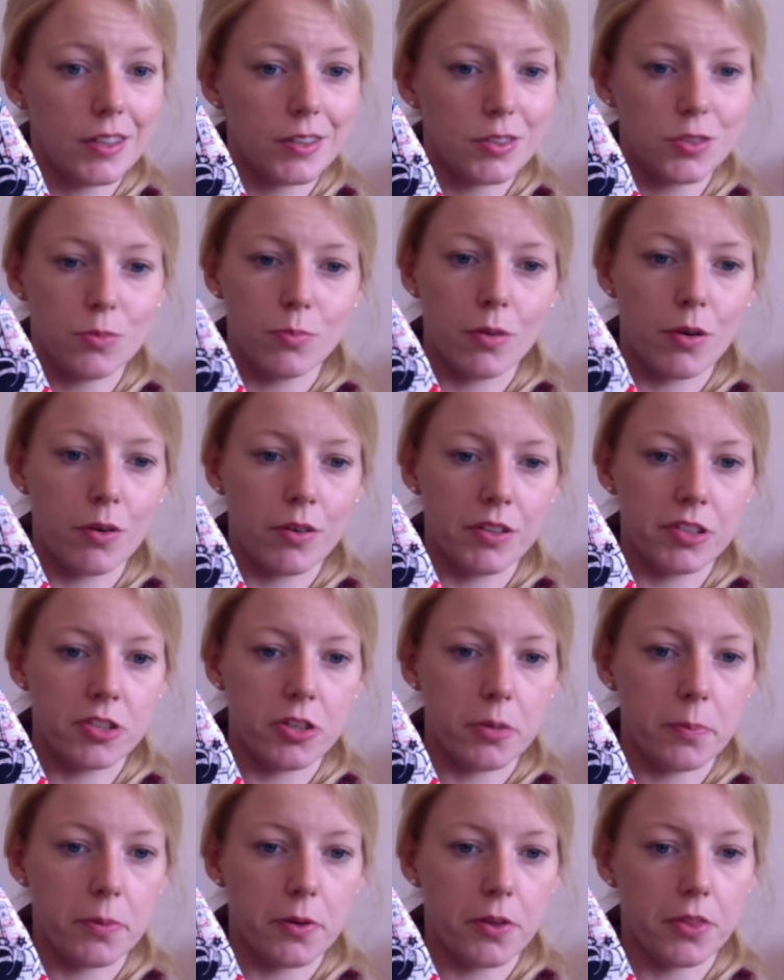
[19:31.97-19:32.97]
tomorrow is
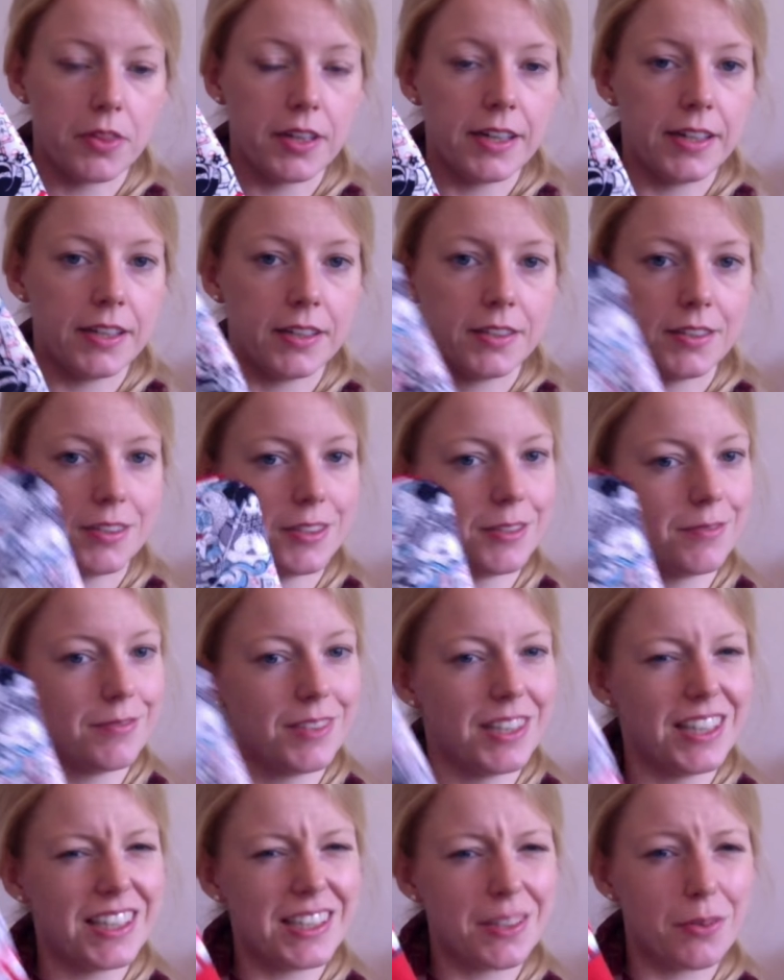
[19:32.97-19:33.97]
her birthday, and
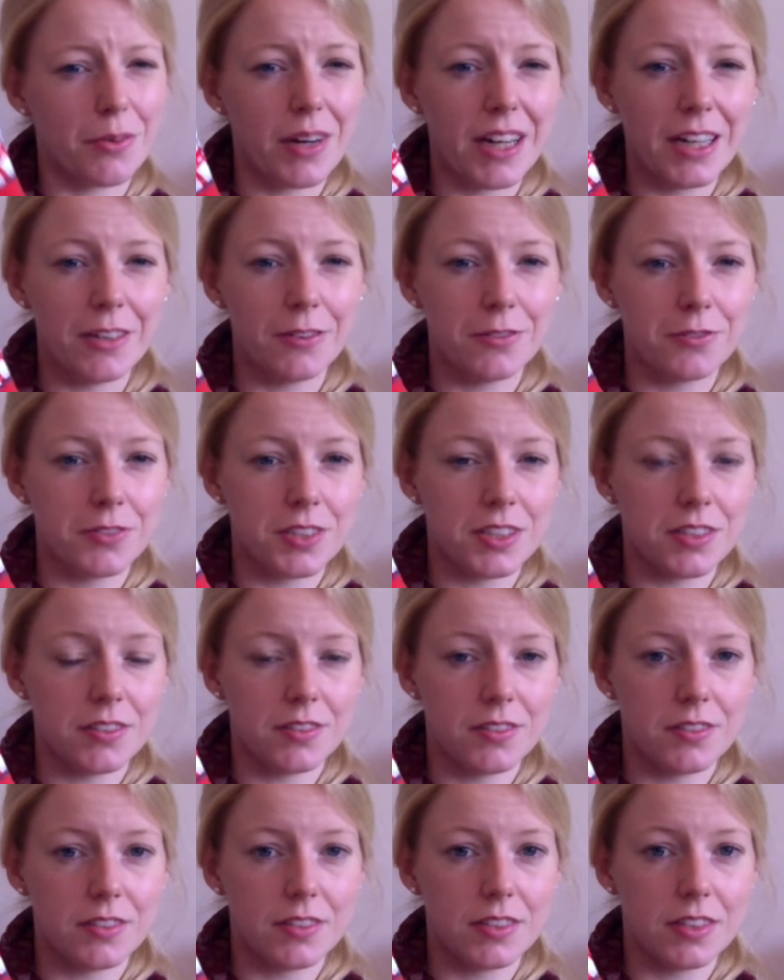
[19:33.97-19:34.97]
it arrived.
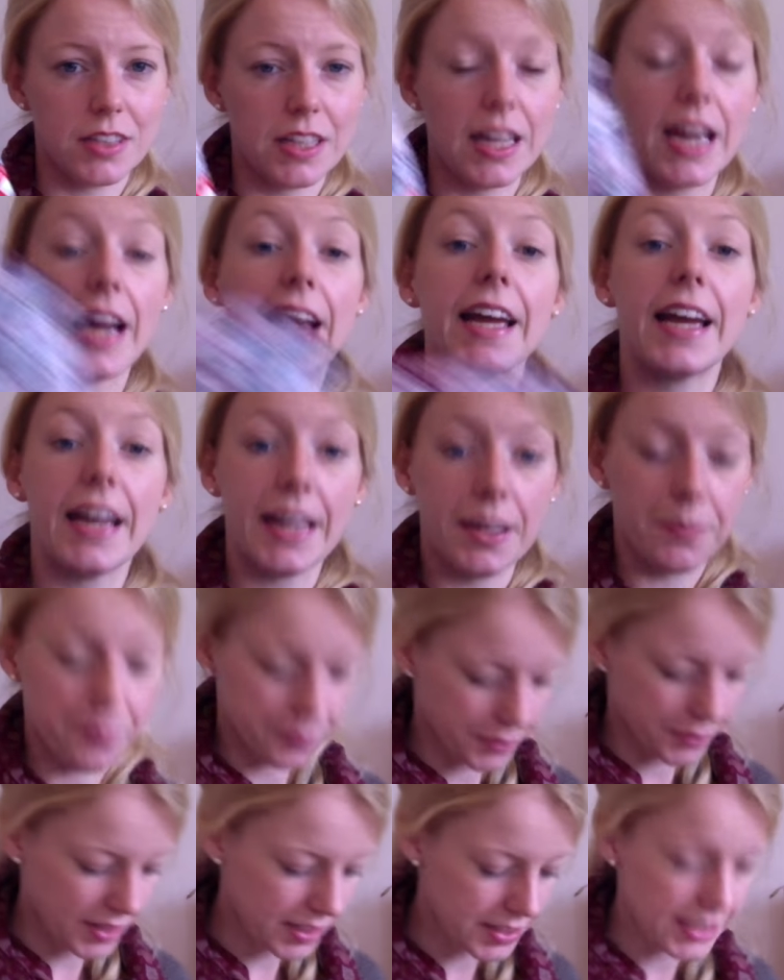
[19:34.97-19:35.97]
I
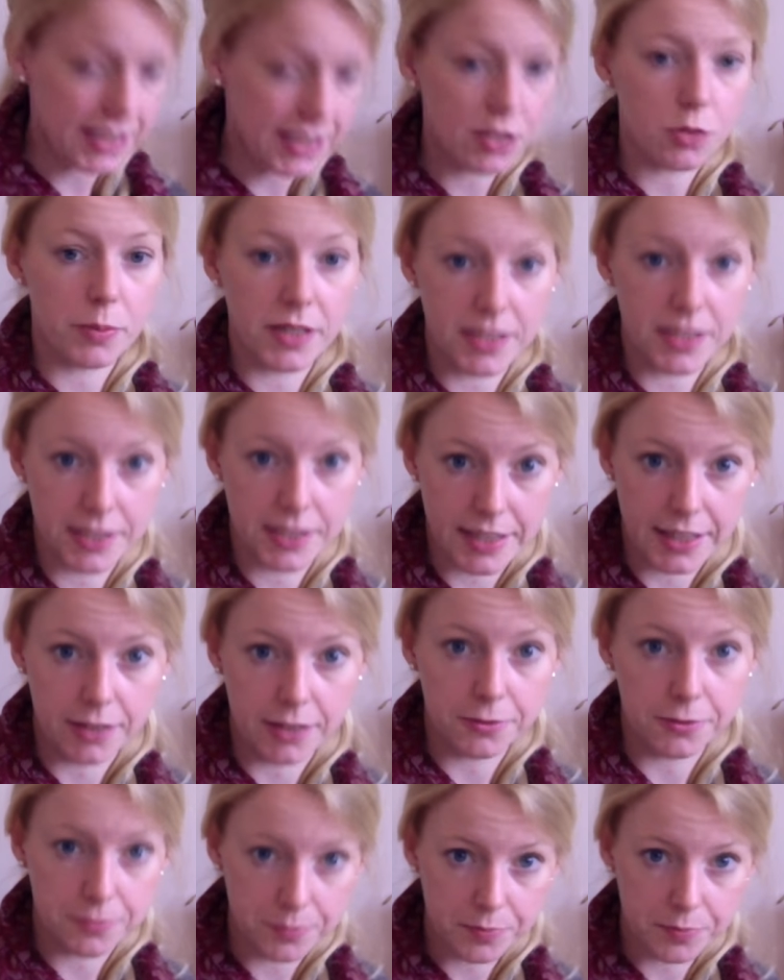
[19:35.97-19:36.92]
said to myself